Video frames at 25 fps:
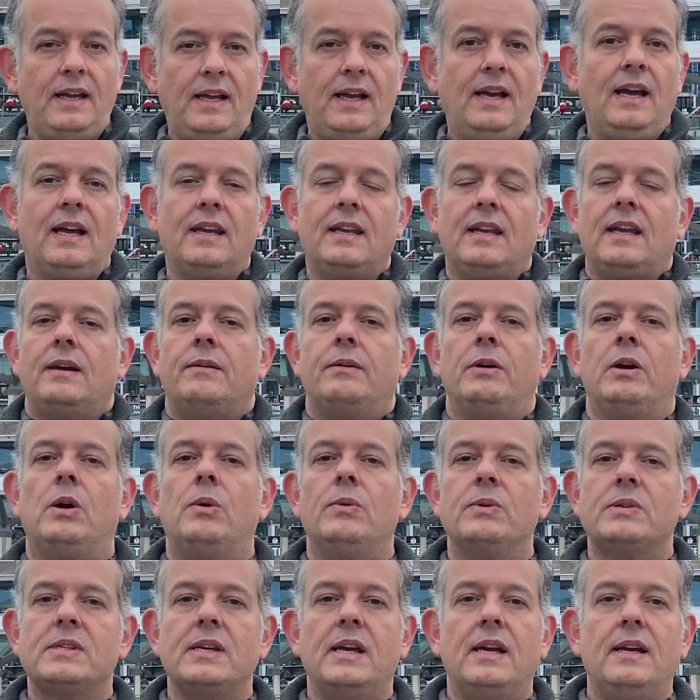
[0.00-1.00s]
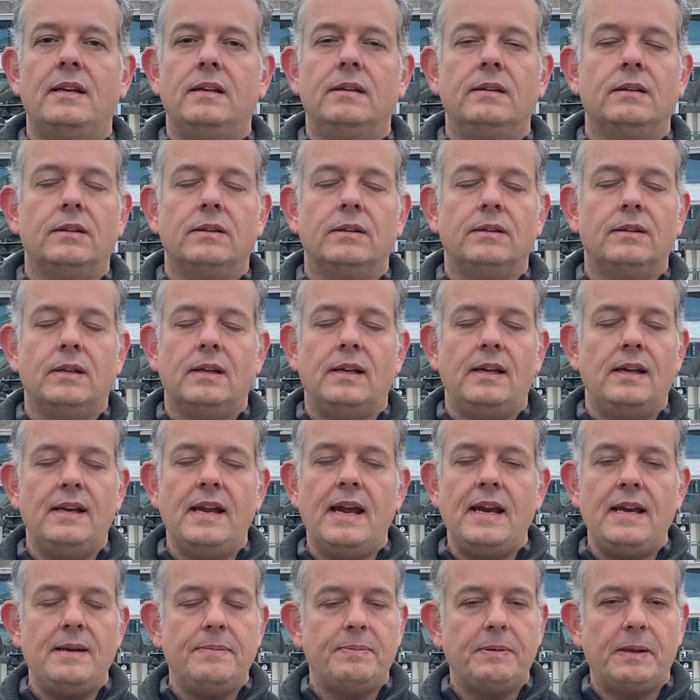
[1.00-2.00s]
And like we always say, in
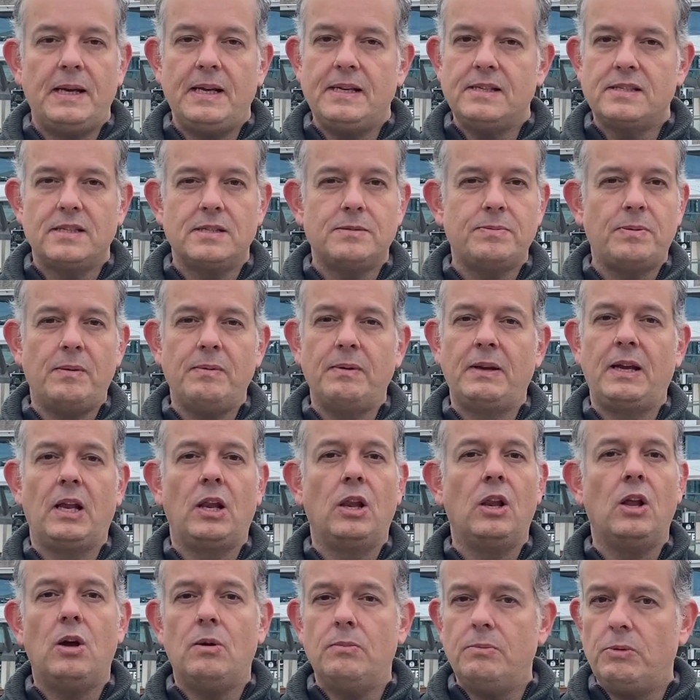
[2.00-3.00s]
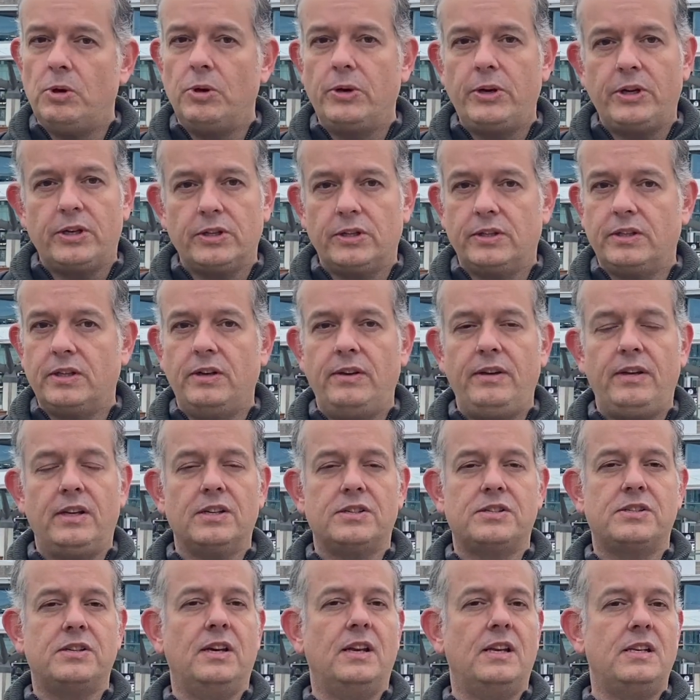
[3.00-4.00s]
any place, there's probably a lot more you could do. You
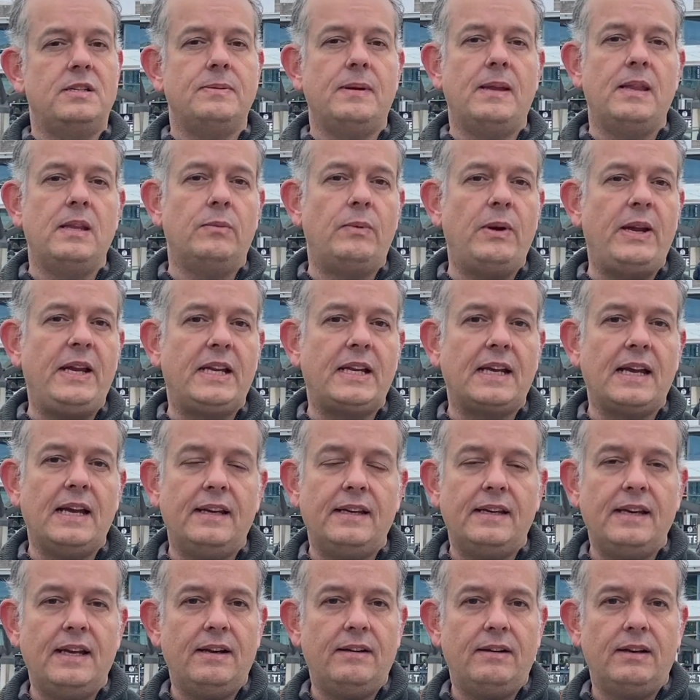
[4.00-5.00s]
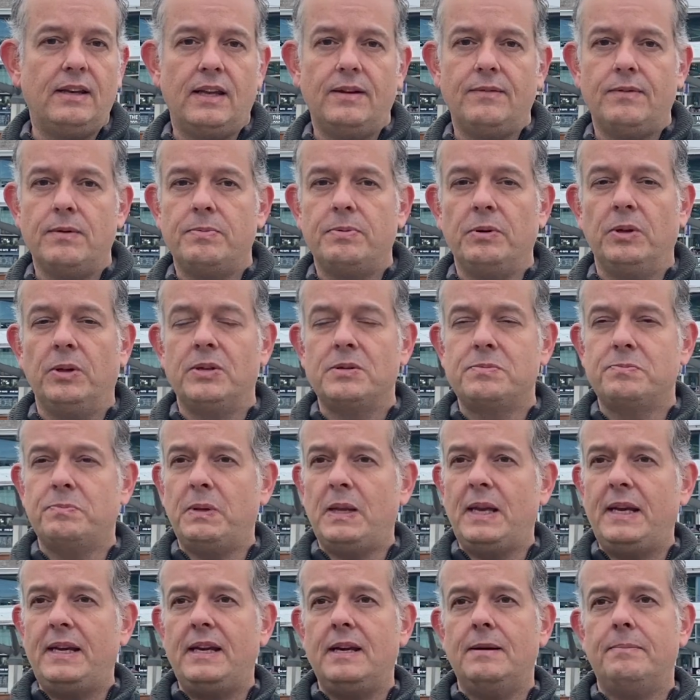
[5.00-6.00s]
could certainly spend the weekend here in Liverpool. There's
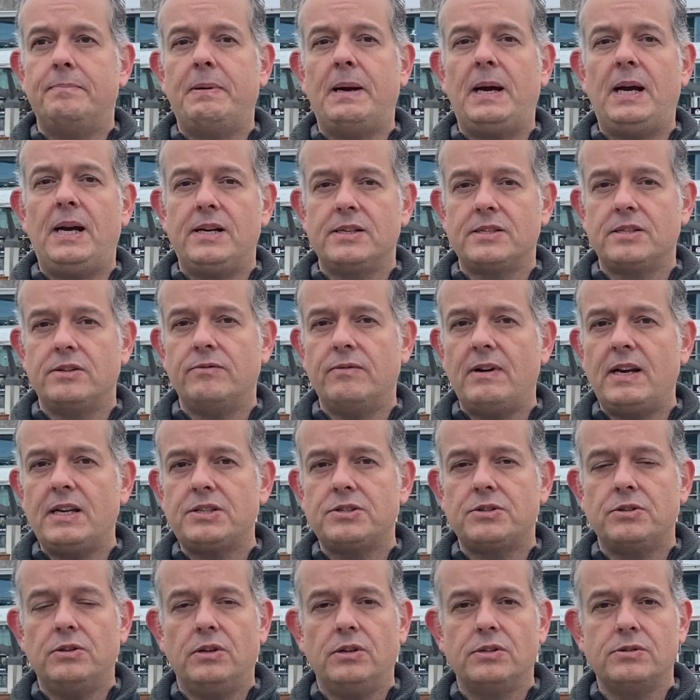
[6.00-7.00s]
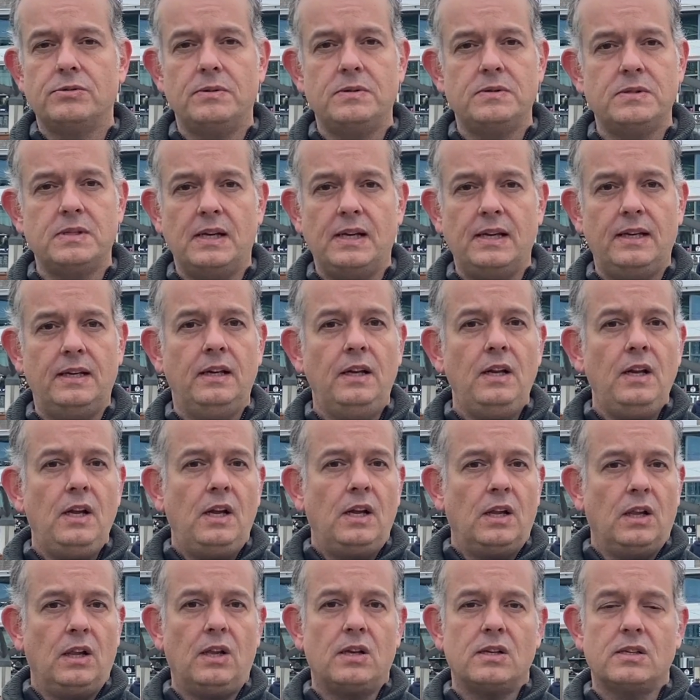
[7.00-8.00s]
plenty of bars and restaurants we've seen,
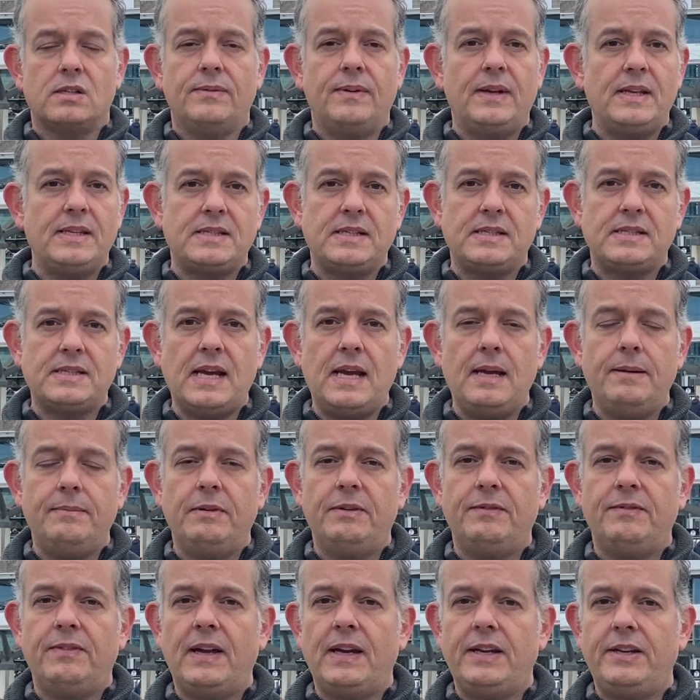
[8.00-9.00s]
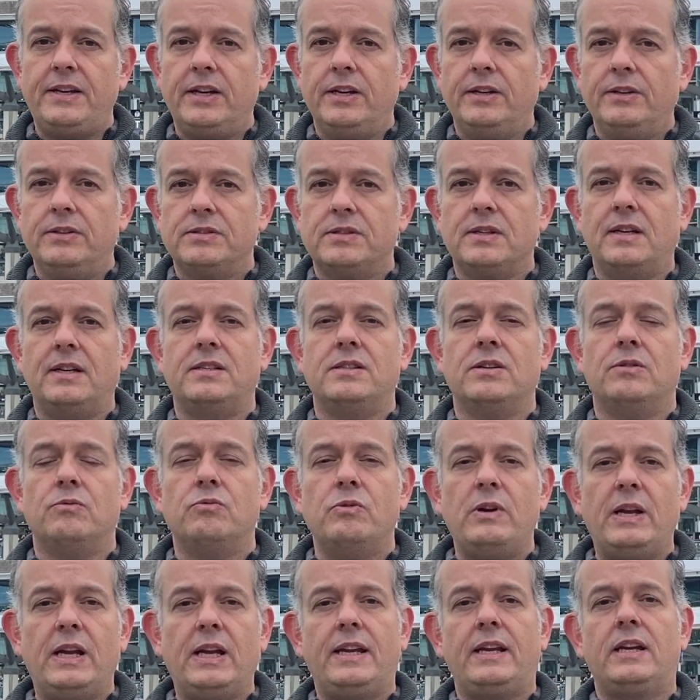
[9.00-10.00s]
lots of entertainment venues, and it's a
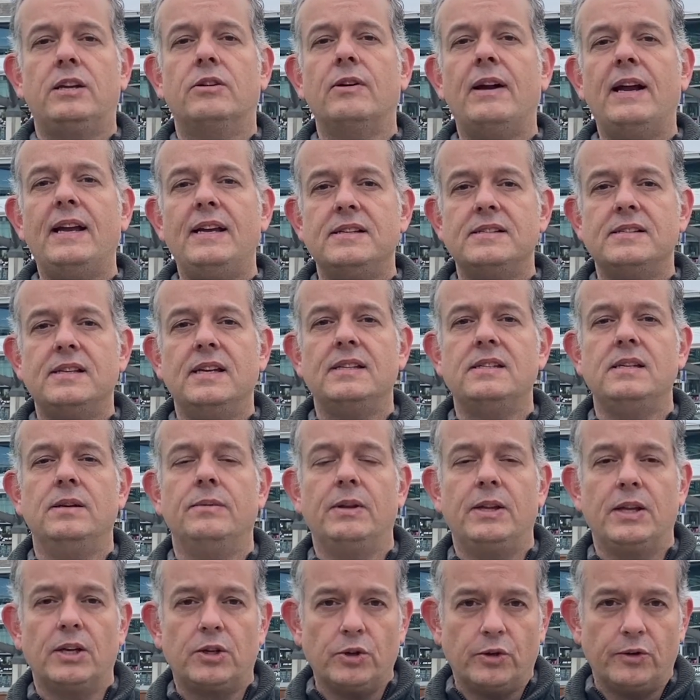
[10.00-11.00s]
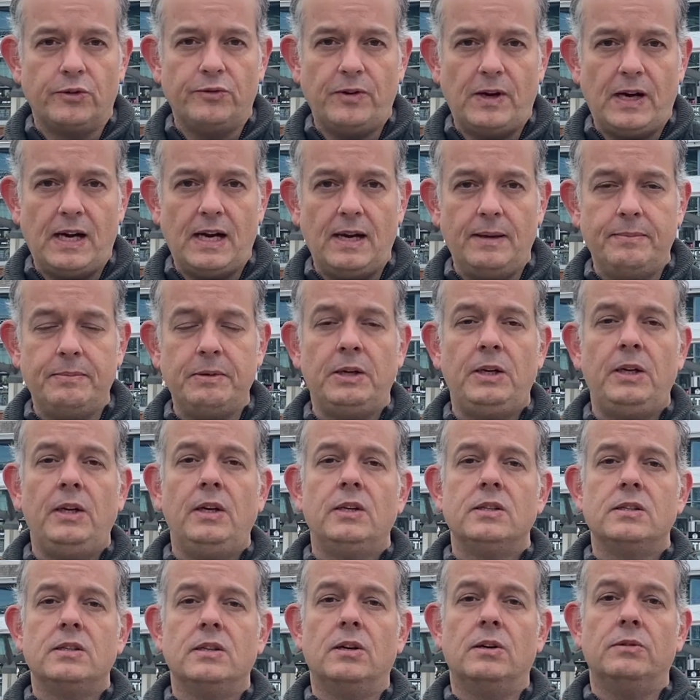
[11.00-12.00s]
really great city with a good vibe.
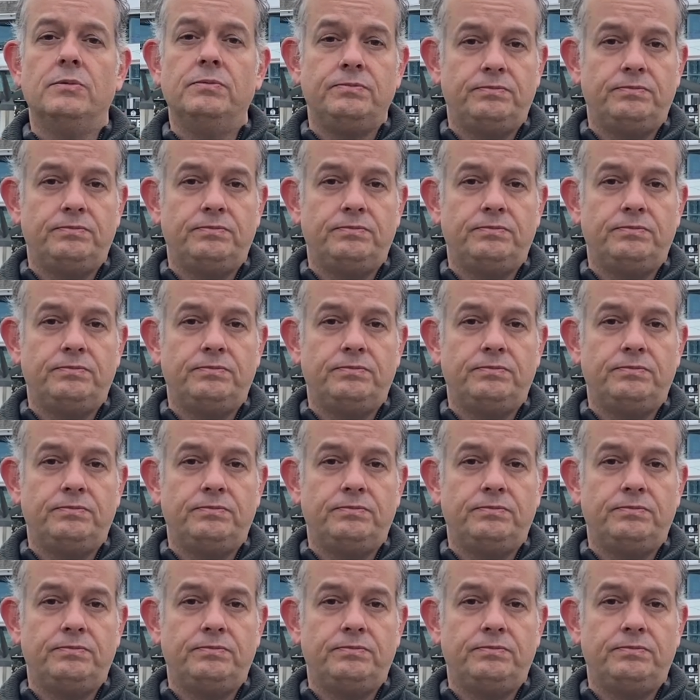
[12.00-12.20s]
So